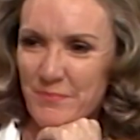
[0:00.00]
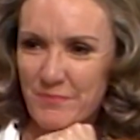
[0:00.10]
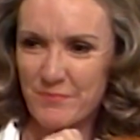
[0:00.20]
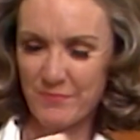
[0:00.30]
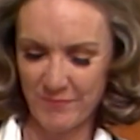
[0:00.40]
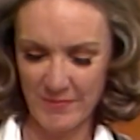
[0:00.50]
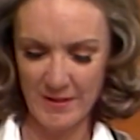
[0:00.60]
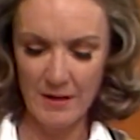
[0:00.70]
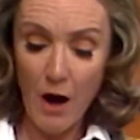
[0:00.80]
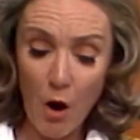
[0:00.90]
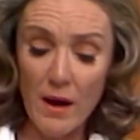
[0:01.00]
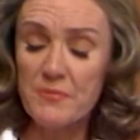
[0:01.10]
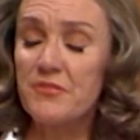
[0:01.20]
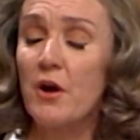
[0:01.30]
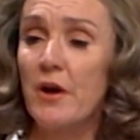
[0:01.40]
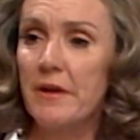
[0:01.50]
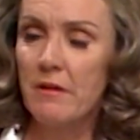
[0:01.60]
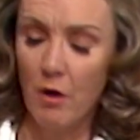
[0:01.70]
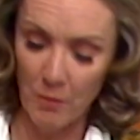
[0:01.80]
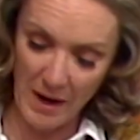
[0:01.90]
run the show? Oh, I'm sorry. Okay.
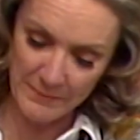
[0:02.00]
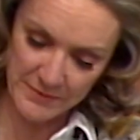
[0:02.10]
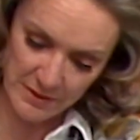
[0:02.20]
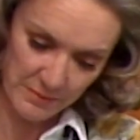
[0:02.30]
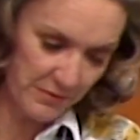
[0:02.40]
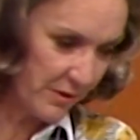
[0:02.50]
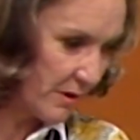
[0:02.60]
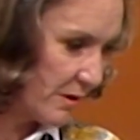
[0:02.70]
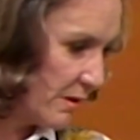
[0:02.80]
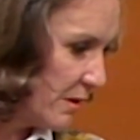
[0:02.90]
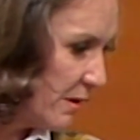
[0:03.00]
Oh, Making I... out is Brett's answer.